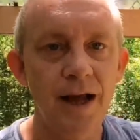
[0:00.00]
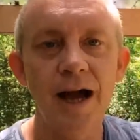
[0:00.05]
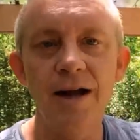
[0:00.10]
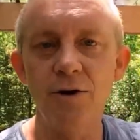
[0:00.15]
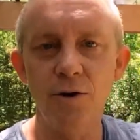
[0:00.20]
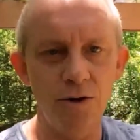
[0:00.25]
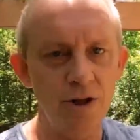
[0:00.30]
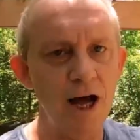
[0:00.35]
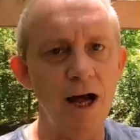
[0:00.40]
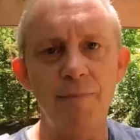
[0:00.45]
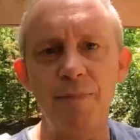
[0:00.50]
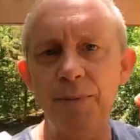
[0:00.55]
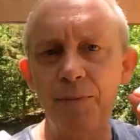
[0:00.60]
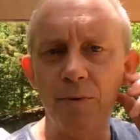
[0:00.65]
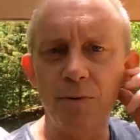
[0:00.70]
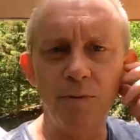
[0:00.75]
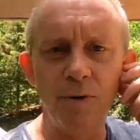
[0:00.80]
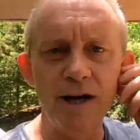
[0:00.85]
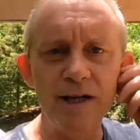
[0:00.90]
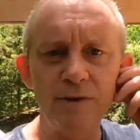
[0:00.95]
I know a lot of
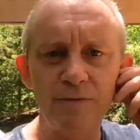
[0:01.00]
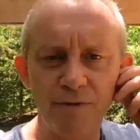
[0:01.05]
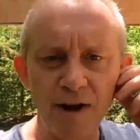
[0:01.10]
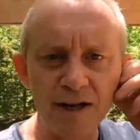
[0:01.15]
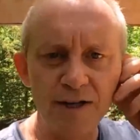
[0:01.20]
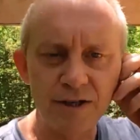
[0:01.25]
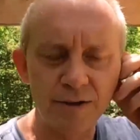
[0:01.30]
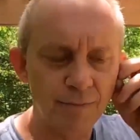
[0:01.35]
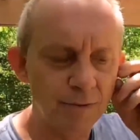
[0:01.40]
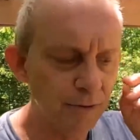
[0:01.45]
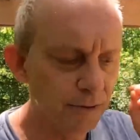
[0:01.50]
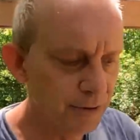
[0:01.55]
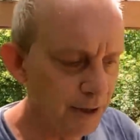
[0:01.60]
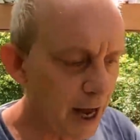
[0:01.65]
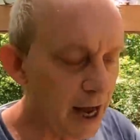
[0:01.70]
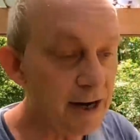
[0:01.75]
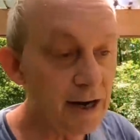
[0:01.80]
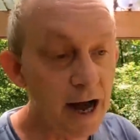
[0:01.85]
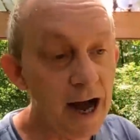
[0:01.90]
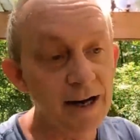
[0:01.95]
people raise
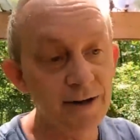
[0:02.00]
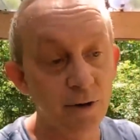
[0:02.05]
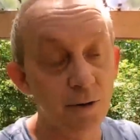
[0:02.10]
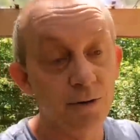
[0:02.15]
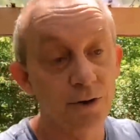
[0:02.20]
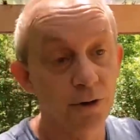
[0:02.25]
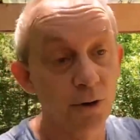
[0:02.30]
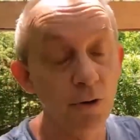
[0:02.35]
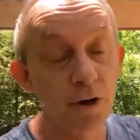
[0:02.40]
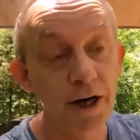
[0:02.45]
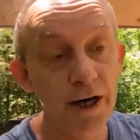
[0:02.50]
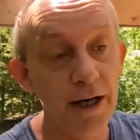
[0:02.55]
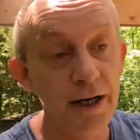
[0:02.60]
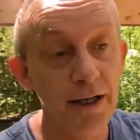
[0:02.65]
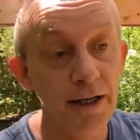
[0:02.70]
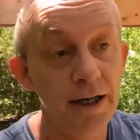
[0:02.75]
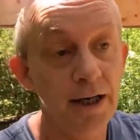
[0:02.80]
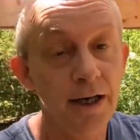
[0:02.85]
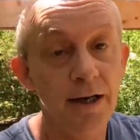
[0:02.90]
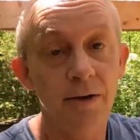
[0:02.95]
vegetables. I, I don't
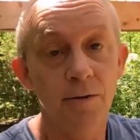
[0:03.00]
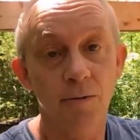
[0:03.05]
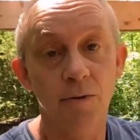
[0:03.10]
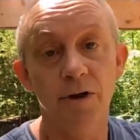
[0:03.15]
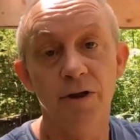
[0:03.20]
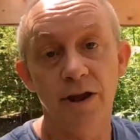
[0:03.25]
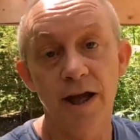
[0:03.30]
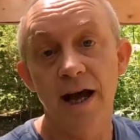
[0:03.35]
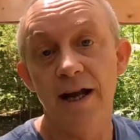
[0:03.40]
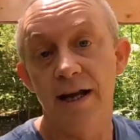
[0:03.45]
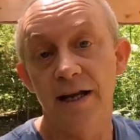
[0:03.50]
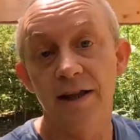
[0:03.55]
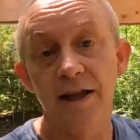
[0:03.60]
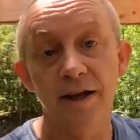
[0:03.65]
agree with that.